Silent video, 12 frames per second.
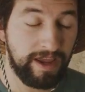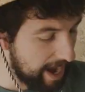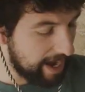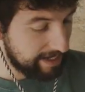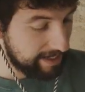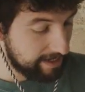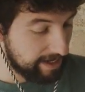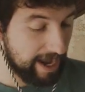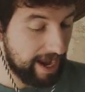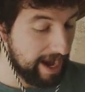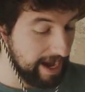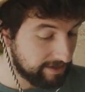Any
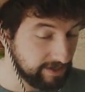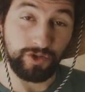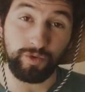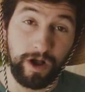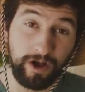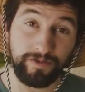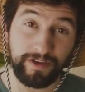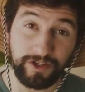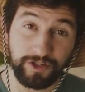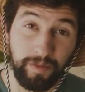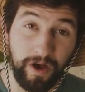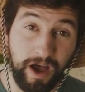8 to 12
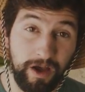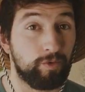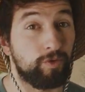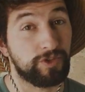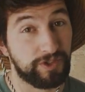inch pot will